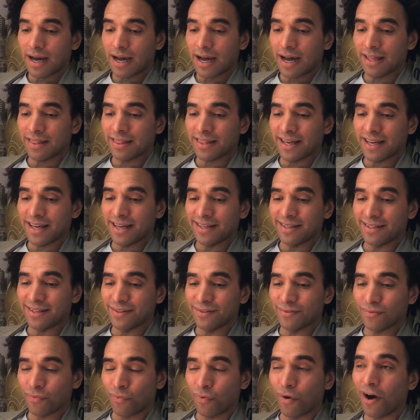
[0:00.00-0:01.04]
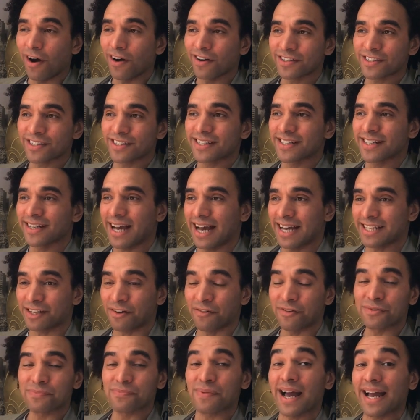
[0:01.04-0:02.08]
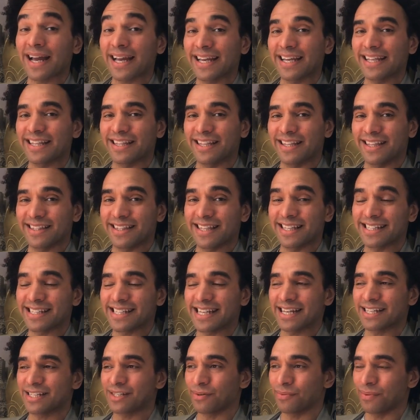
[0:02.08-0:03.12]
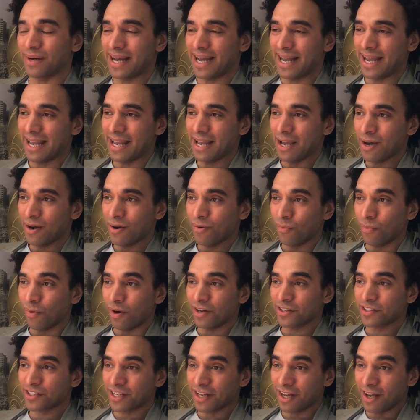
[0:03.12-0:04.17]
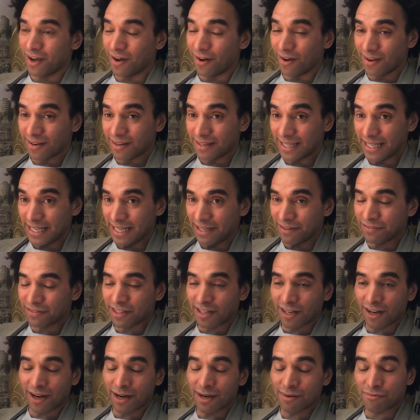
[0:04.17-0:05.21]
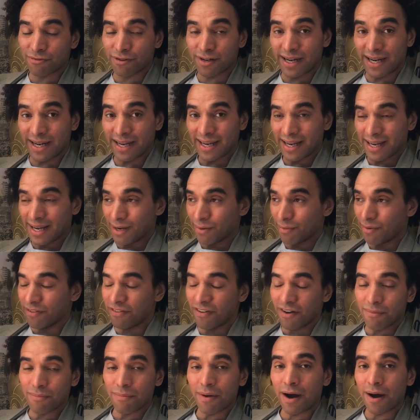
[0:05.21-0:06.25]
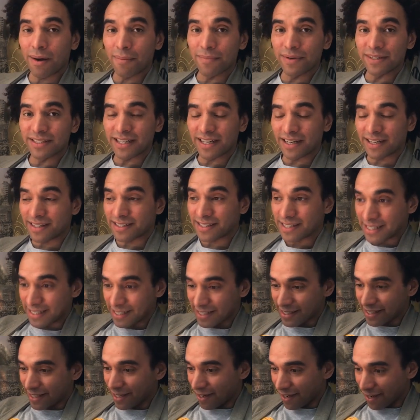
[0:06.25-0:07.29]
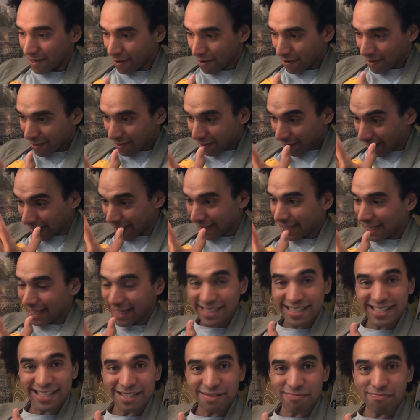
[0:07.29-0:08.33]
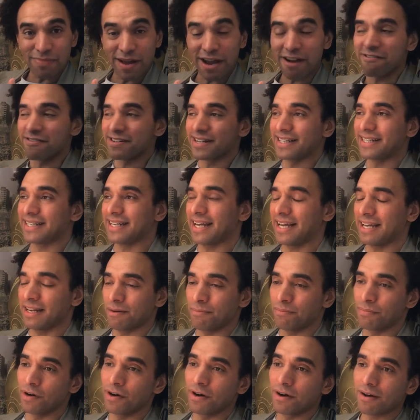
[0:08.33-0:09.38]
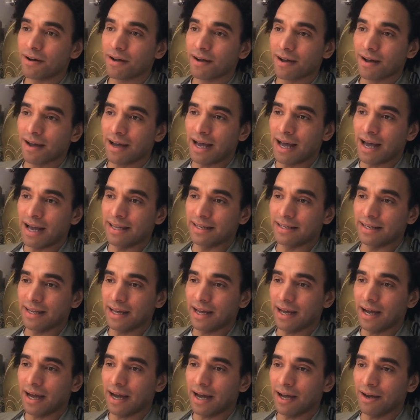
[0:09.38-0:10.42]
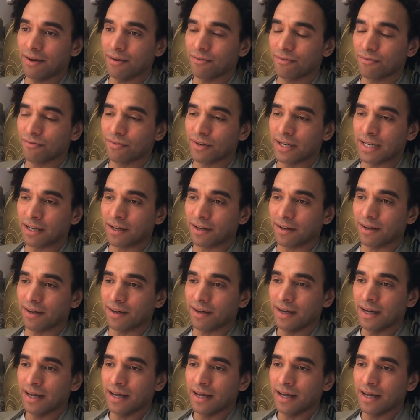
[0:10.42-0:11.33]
and then watched as I was packing the set away. Watched her leave the library with her mum and younger sister, like this, buried in a book, and I really got